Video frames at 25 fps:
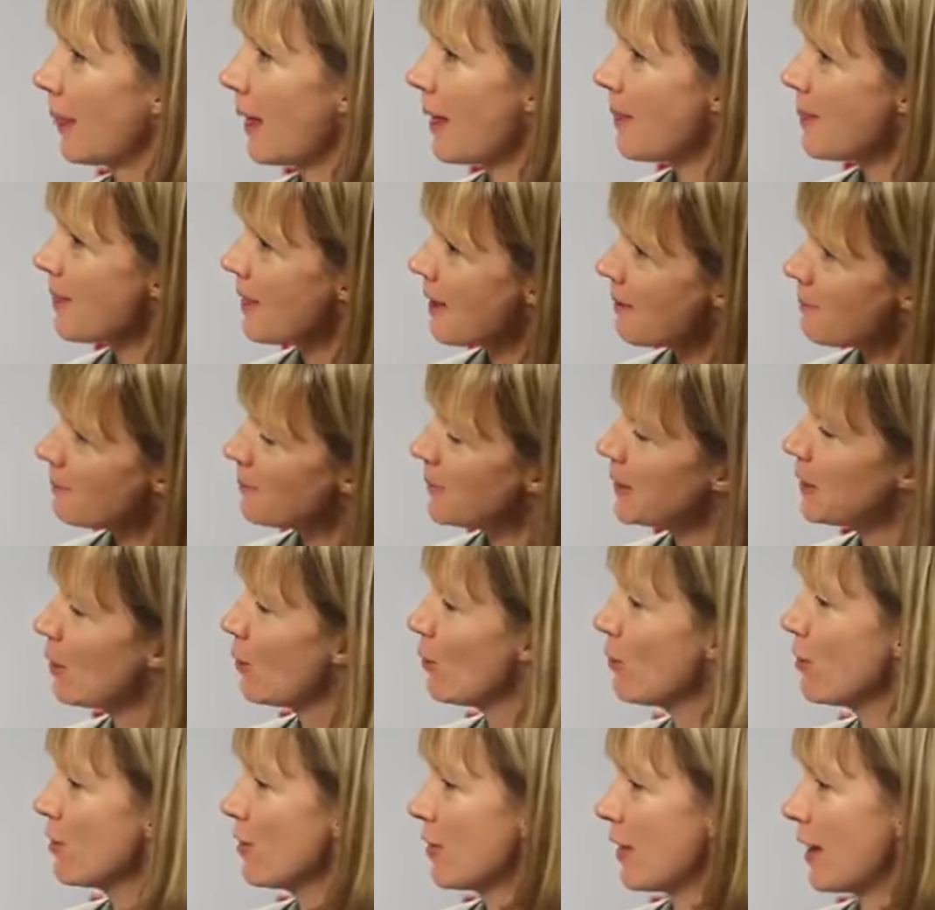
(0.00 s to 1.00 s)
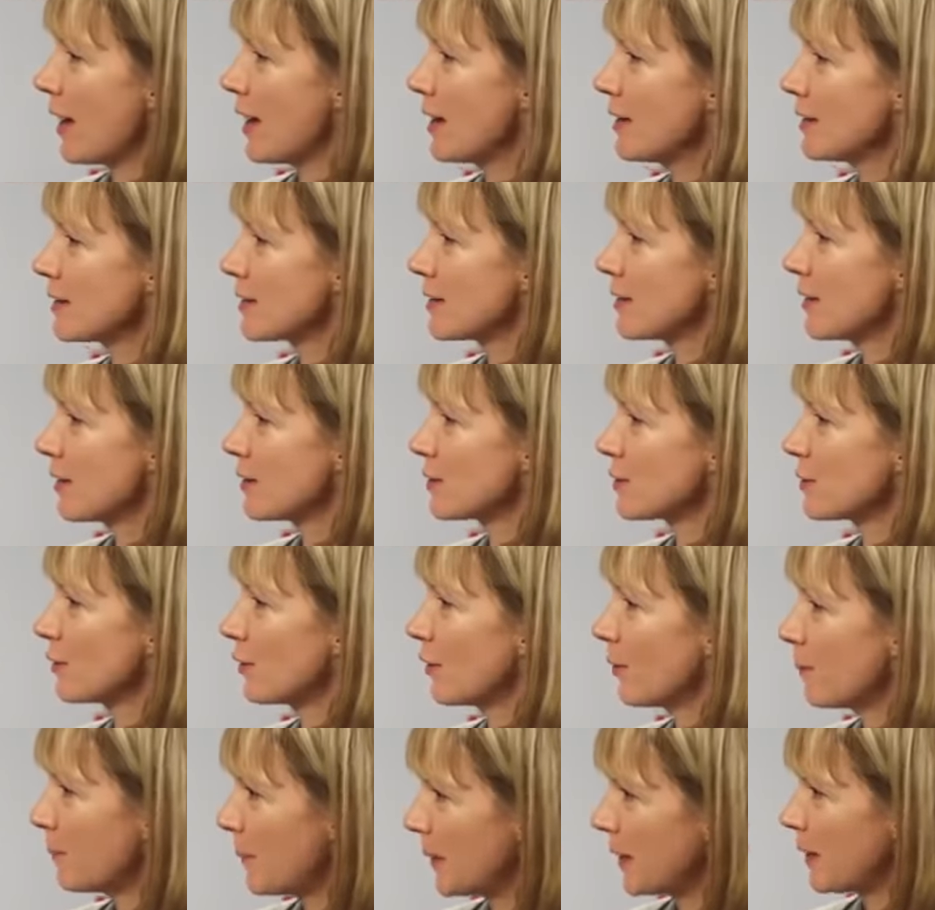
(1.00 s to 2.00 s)
And then beyond that, the
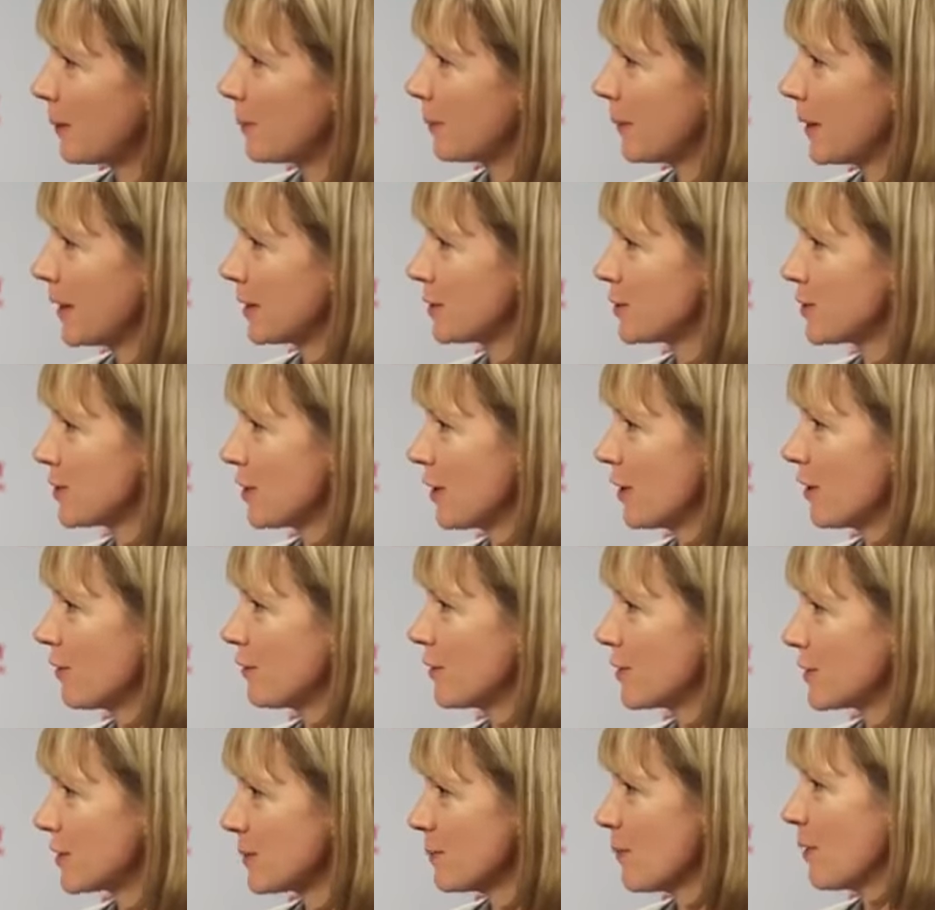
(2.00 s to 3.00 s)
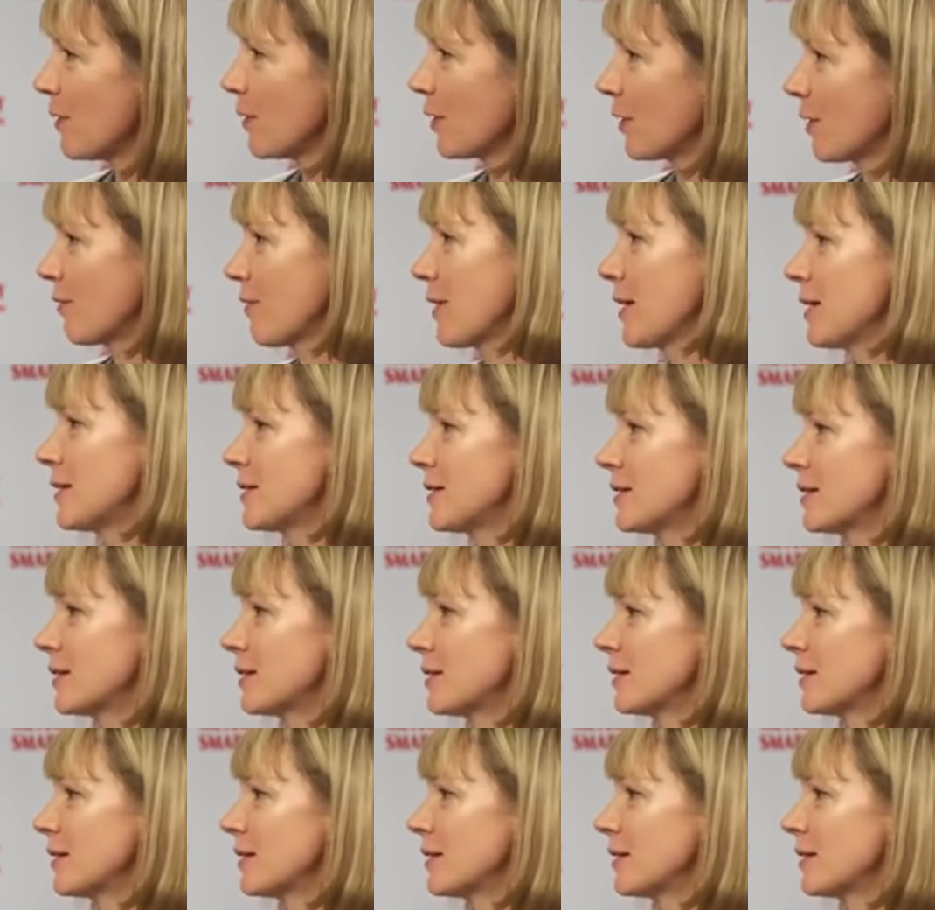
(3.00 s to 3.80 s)
sort of bigger picture of the smart grid.